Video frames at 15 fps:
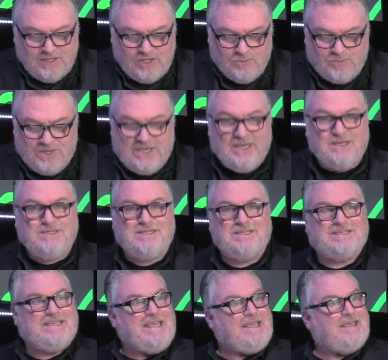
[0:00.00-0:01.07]
you begin to
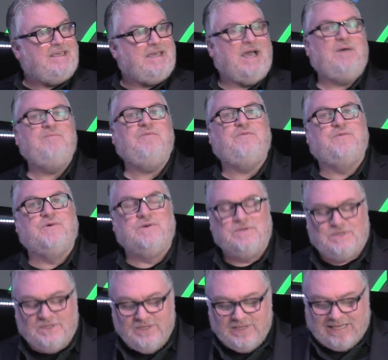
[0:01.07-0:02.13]
seek
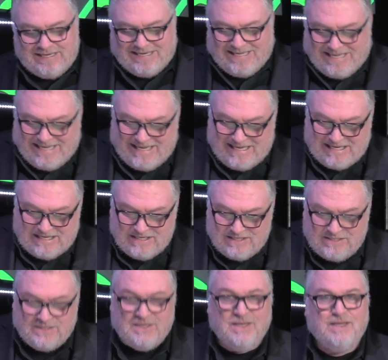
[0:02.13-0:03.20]
comfort and
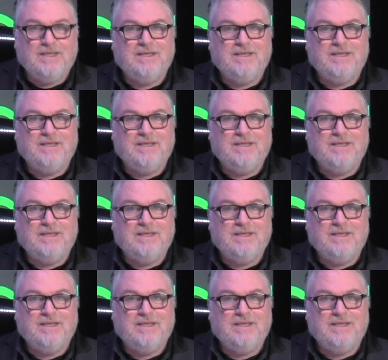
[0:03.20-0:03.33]
ease